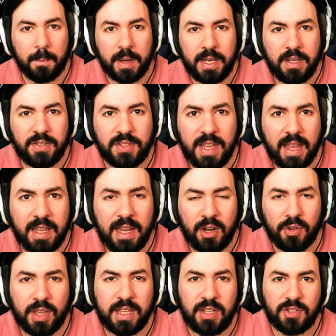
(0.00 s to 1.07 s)
but he's saying
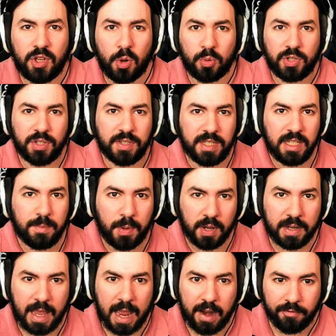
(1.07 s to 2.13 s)
here that he's going to
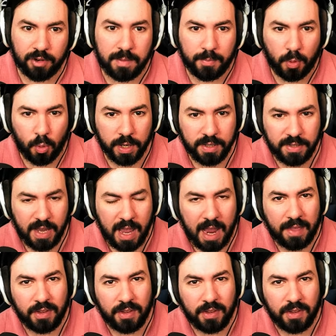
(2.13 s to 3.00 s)
debunk every point,